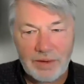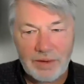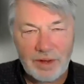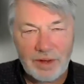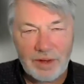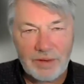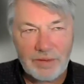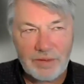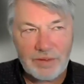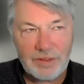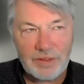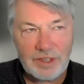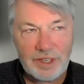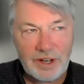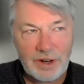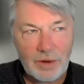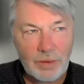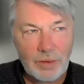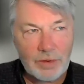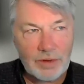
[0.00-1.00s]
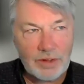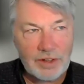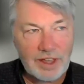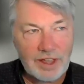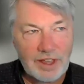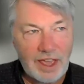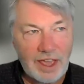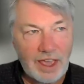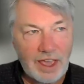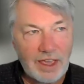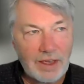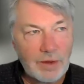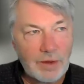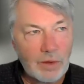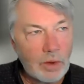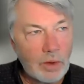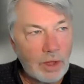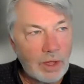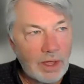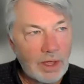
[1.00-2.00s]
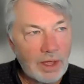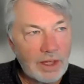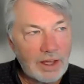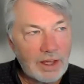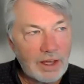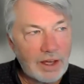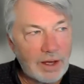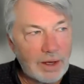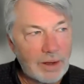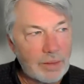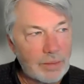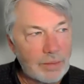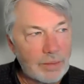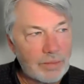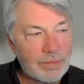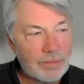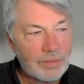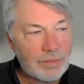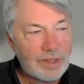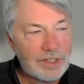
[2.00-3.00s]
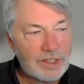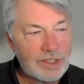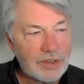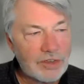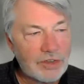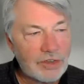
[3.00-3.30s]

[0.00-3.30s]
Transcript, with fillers: a you know a, a uh, it's a